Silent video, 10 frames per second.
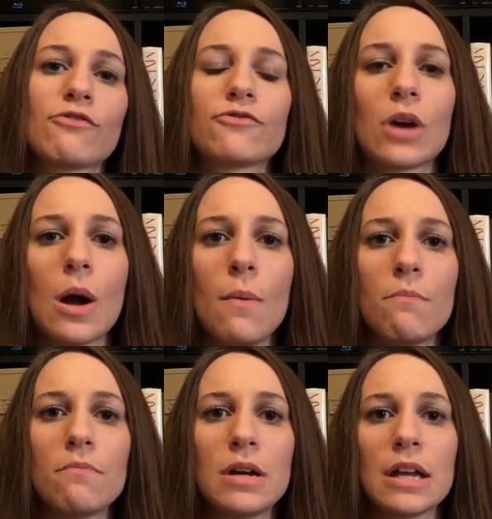
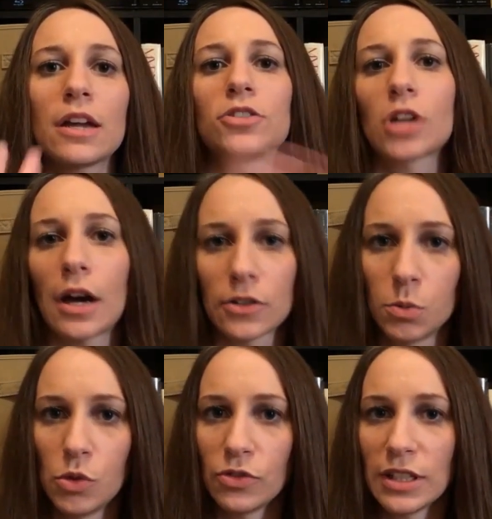from Hitchcock's
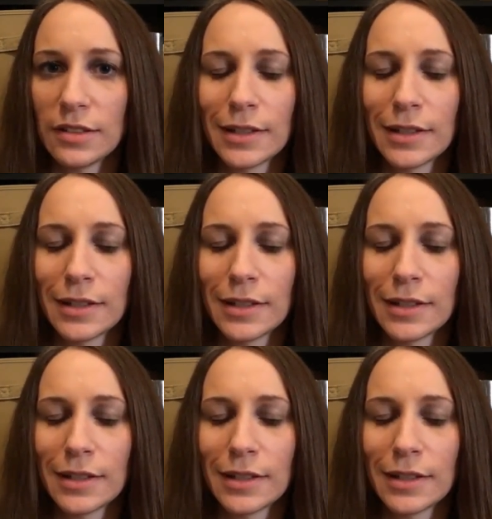movies.